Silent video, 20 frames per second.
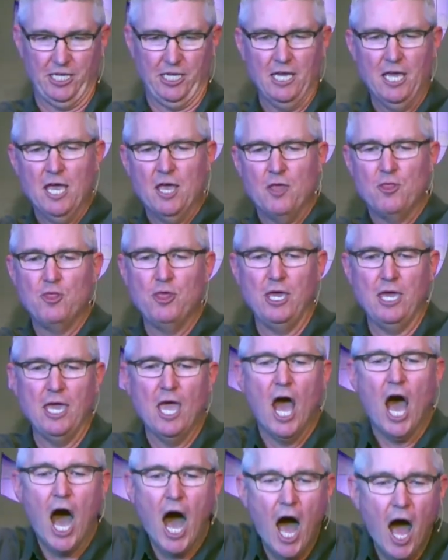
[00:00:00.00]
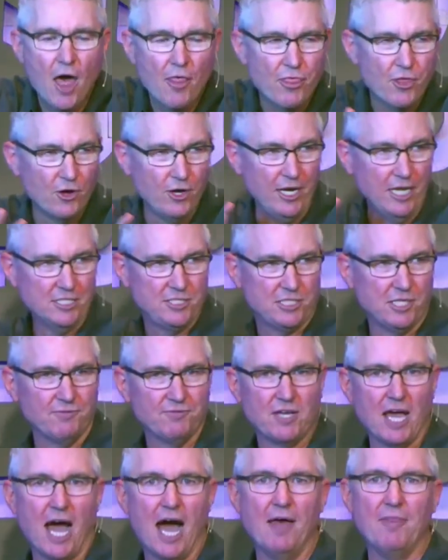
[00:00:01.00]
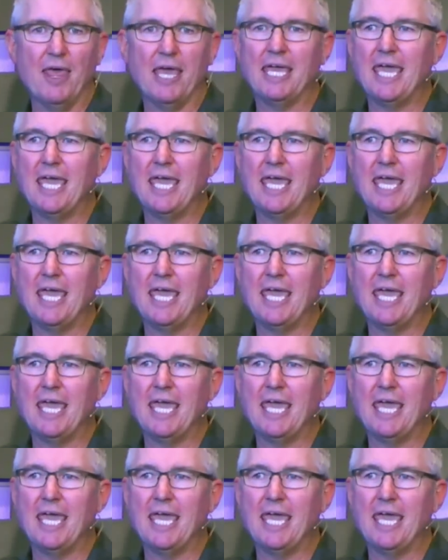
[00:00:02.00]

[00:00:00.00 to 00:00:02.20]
the otherness of God.